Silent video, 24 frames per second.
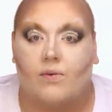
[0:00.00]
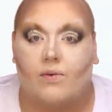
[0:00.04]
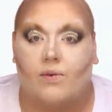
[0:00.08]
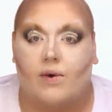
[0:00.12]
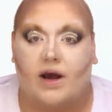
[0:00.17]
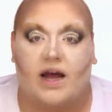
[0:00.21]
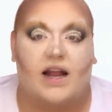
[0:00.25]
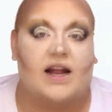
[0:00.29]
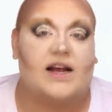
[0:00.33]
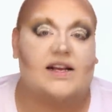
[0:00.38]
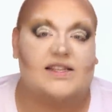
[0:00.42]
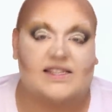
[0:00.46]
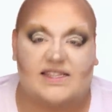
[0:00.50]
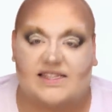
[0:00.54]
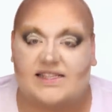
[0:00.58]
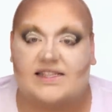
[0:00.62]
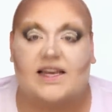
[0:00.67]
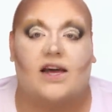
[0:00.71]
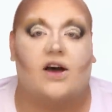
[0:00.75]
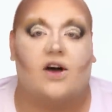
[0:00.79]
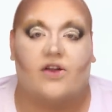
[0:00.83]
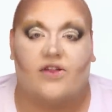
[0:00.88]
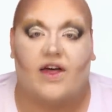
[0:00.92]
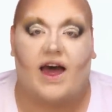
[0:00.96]
We gotta
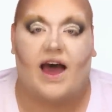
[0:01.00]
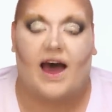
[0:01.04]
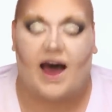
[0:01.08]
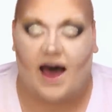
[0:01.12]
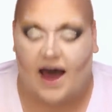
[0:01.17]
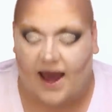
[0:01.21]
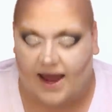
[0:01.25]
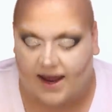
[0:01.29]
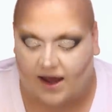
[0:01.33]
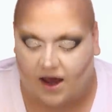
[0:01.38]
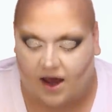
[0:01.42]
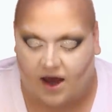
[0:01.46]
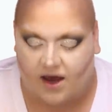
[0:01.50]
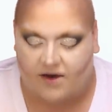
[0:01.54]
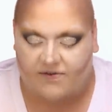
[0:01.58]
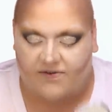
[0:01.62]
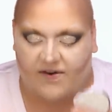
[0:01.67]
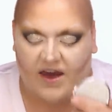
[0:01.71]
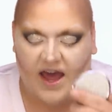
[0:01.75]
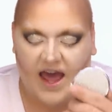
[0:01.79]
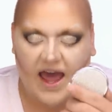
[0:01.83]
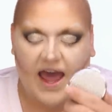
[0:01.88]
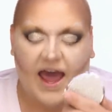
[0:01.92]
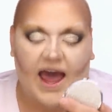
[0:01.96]
seal that eye off.
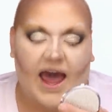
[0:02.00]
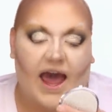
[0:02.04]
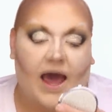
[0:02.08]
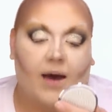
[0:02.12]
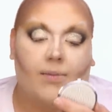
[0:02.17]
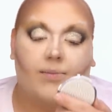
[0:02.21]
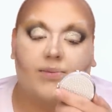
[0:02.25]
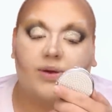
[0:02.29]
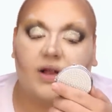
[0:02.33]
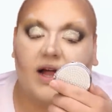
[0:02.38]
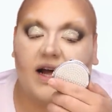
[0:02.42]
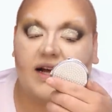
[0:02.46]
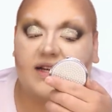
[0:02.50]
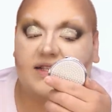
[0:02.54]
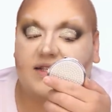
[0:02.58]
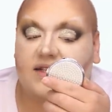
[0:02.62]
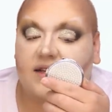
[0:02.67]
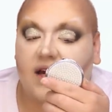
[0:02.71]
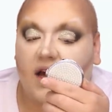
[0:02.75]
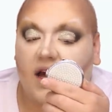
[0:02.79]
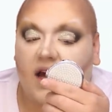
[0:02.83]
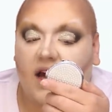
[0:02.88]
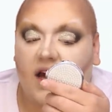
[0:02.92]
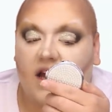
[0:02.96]
And
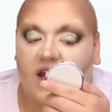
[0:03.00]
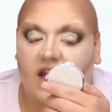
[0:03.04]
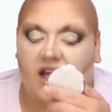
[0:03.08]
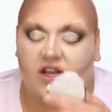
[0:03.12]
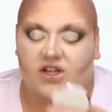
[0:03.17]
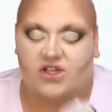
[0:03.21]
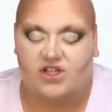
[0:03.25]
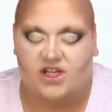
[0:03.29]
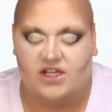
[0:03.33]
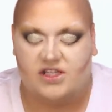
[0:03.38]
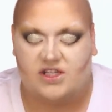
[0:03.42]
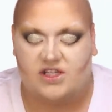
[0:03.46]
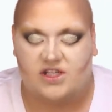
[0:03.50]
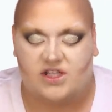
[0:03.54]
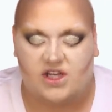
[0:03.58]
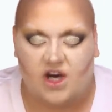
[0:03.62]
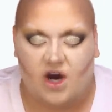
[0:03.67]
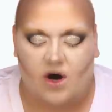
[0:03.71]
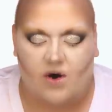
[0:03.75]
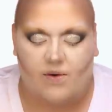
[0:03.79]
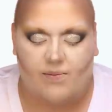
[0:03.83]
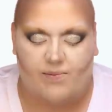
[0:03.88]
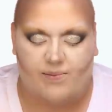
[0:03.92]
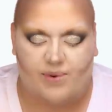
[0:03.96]
plus, just
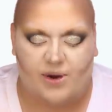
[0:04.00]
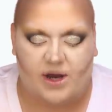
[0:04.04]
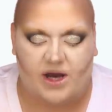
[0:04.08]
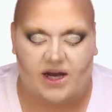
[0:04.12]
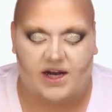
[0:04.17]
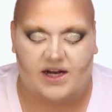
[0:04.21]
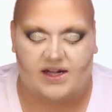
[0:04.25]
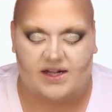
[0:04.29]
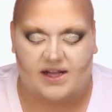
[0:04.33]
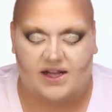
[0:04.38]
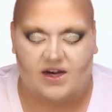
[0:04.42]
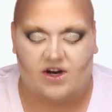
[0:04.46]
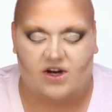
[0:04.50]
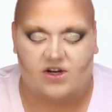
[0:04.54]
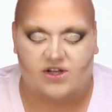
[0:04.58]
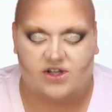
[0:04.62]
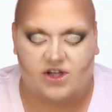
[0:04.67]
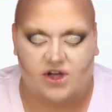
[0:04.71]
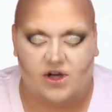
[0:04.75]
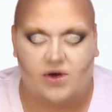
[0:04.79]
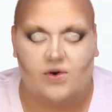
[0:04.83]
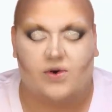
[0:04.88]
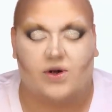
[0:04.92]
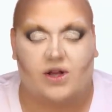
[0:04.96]
don't put glitter
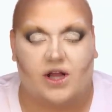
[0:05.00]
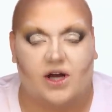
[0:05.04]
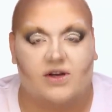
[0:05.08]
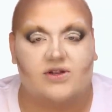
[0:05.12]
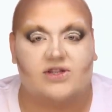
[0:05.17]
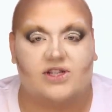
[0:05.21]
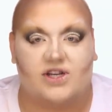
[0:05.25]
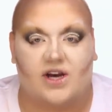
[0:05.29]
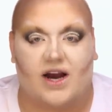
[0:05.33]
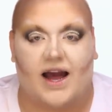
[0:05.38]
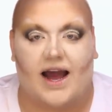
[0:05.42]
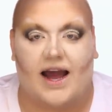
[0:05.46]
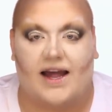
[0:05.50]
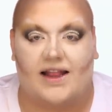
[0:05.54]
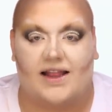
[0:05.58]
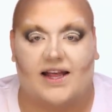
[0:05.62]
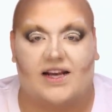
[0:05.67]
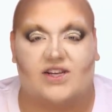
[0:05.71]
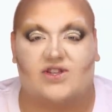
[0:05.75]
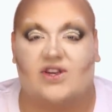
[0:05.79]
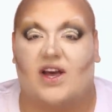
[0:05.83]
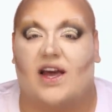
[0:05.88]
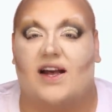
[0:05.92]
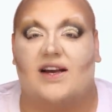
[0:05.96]
too close to your
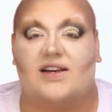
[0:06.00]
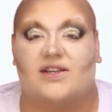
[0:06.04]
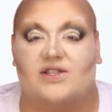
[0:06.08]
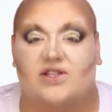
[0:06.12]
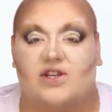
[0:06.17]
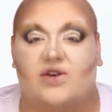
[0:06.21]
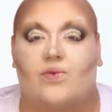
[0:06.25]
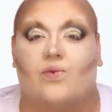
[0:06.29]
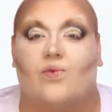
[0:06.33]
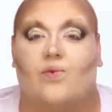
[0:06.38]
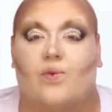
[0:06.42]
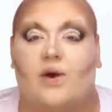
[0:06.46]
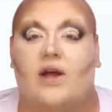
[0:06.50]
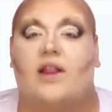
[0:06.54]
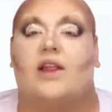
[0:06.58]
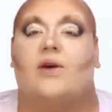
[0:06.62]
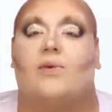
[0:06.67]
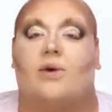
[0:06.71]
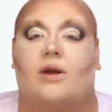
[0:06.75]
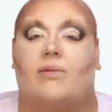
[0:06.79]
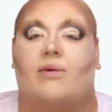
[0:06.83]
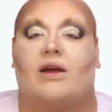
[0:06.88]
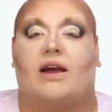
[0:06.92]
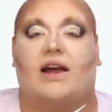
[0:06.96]
eyelash line because you really
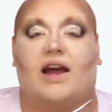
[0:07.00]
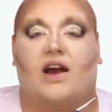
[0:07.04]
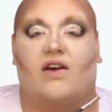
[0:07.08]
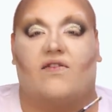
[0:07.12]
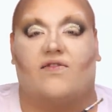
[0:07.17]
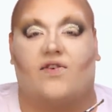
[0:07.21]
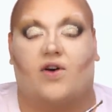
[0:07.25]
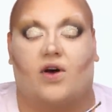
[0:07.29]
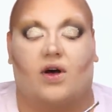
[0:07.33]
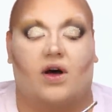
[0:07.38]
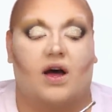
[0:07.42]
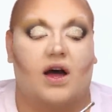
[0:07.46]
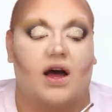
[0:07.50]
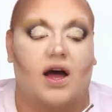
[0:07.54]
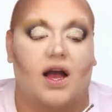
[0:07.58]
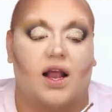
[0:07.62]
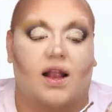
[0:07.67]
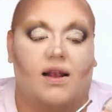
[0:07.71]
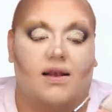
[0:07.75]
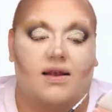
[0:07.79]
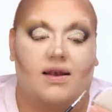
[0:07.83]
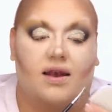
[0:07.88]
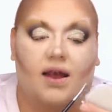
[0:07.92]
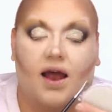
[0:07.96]
wanna be careful
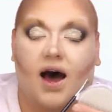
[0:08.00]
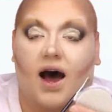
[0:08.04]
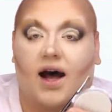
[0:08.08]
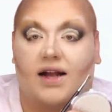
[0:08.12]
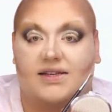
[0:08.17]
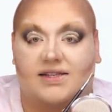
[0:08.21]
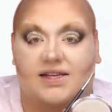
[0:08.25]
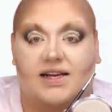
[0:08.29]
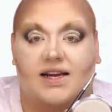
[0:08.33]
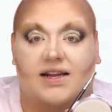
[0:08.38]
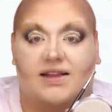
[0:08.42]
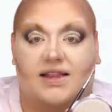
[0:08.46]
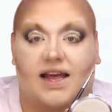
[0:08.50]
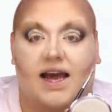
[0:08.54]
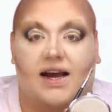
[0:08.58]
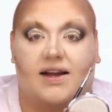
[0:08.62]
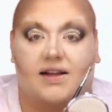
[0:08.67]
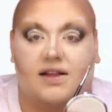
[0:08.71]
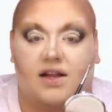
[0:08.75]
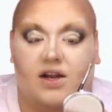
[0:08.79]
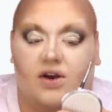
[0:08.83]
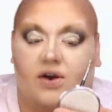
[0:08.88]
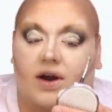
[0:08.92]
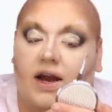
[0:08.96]
not to get that
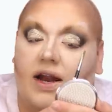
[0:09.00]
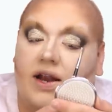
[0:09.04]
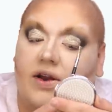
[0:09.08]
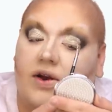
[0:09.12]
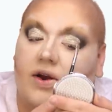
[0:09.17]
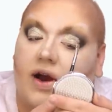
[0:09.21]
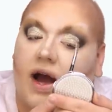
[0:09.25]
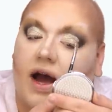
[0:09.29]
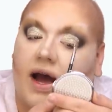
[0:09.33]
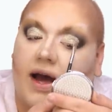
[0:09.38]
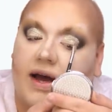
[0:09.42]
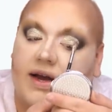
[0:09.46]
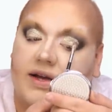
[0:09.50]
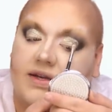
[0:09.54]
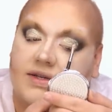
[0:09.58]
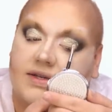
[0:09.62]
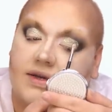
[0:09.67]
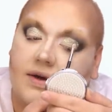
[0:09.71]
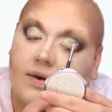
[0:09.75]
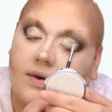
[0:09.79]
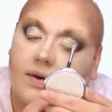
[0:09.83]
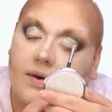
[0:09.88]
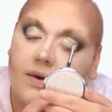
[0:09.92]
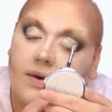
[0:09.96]
glitter in your eyes.